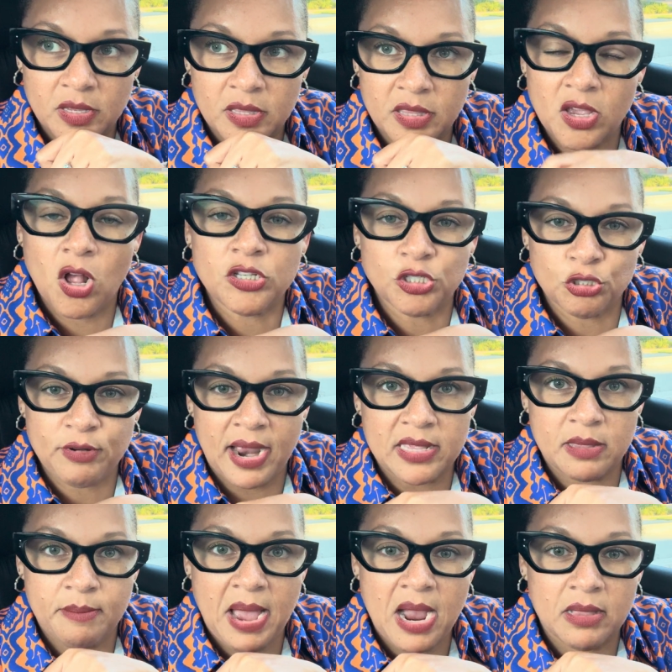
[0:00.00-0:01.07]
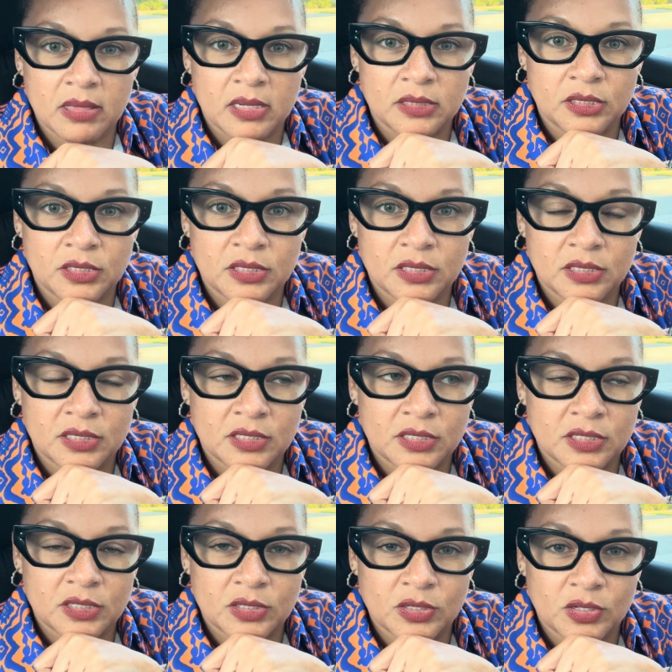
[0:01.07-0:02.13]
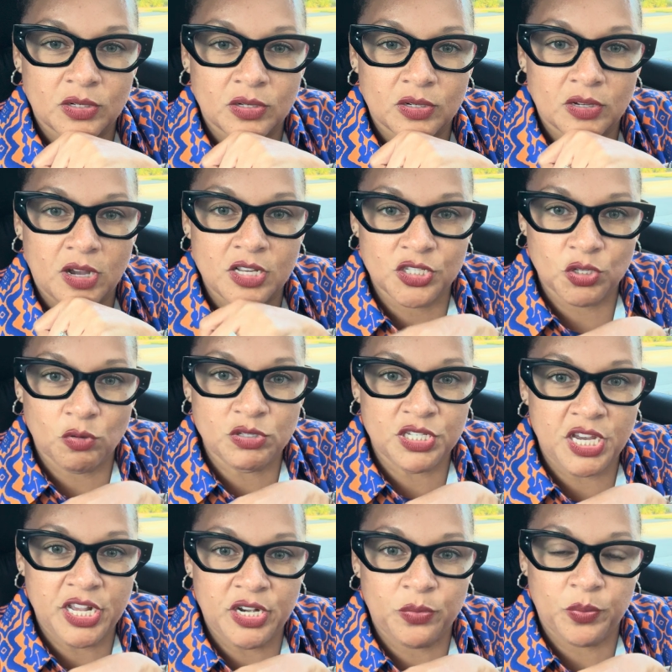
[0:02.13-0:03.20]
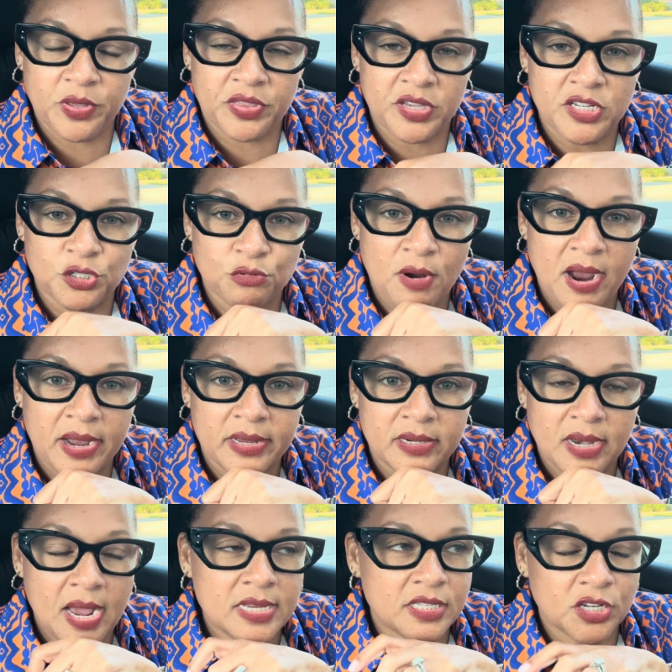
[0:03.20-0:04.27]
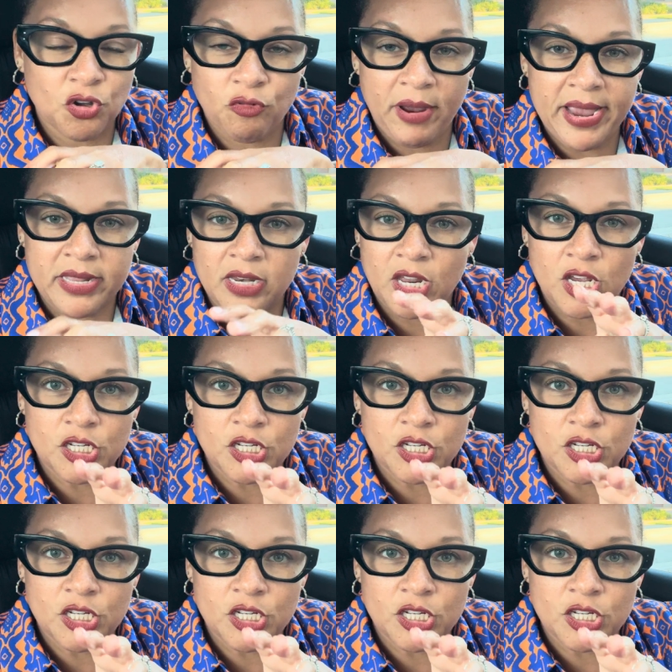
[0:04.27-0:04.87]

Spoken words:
They also track the mileage associated with each ride. I said, great.